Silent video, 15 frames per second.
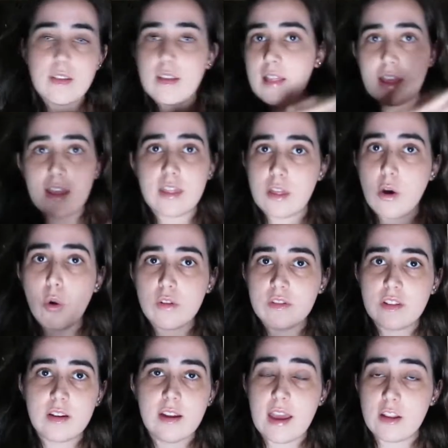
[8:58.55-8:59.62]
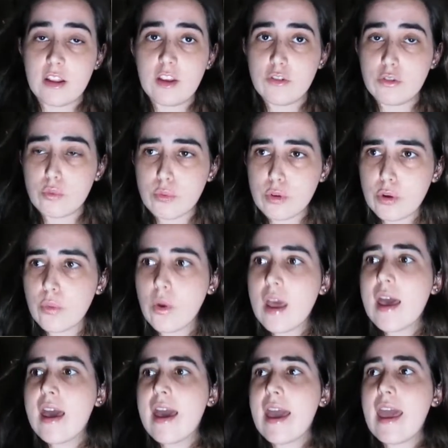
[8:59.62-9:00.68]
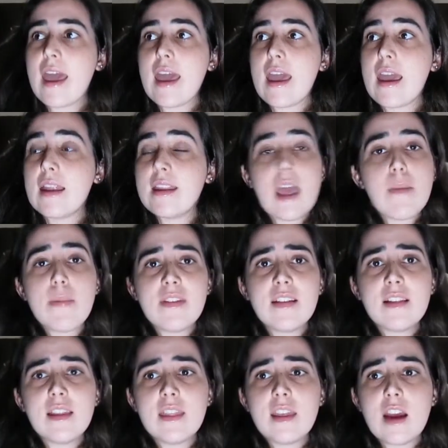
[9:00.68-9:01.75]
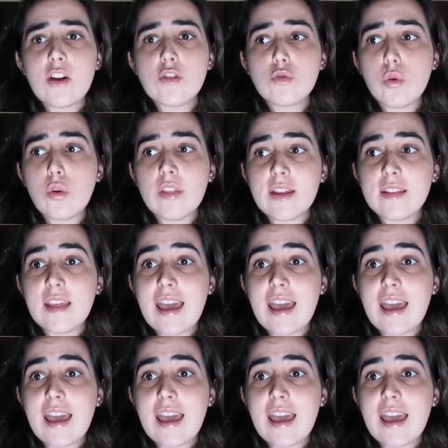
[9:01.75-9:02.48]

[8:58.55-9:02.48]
like Holston and his crew. And yeah, basically they are told that they